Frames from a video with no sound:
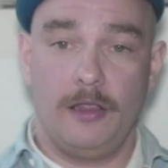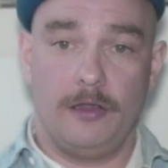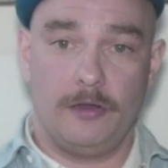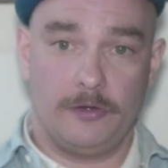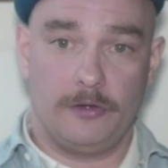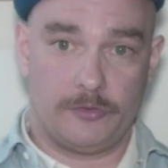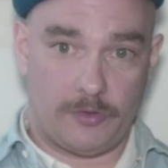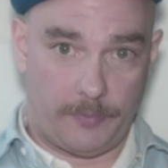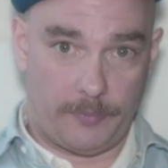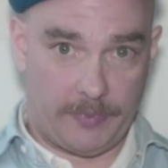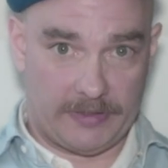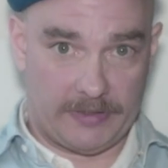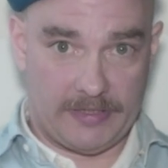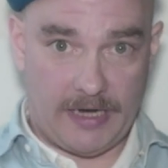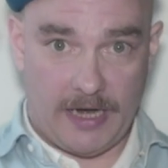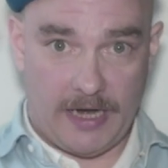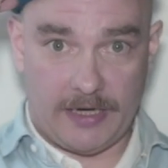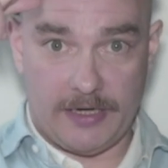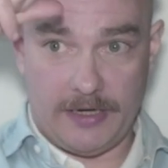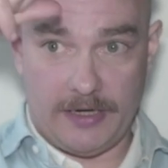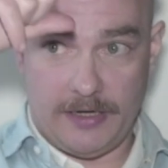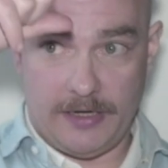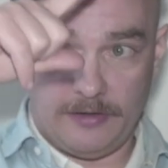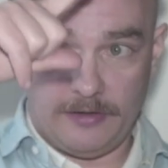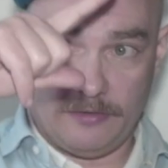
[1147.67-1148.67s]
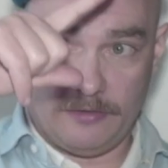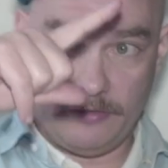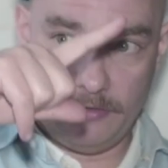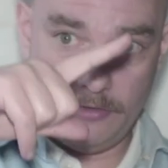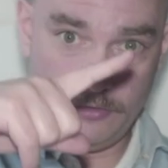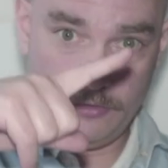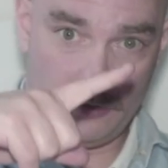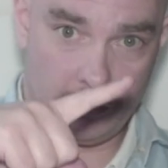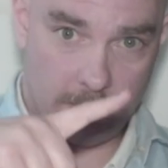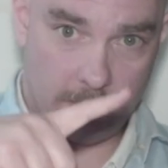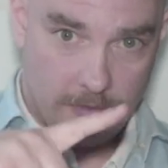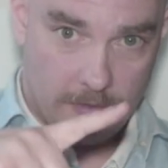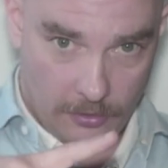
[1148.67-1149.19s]
Tripitaka,
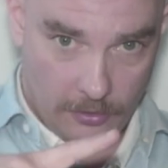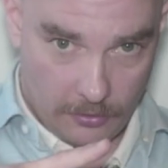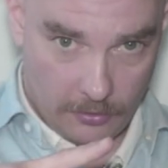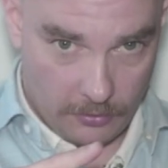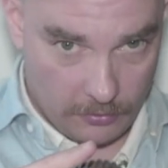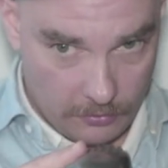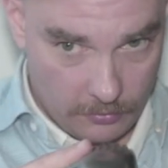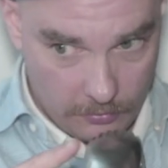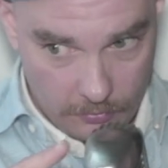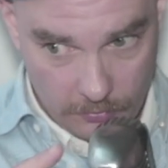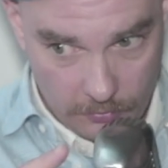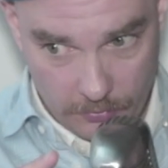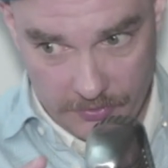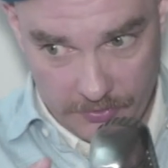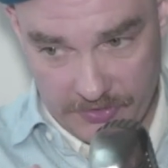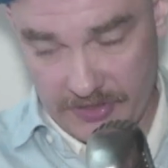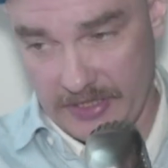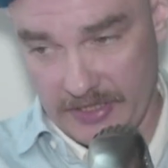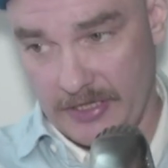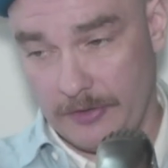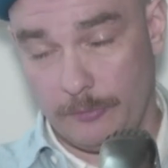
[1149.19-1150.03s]
goes,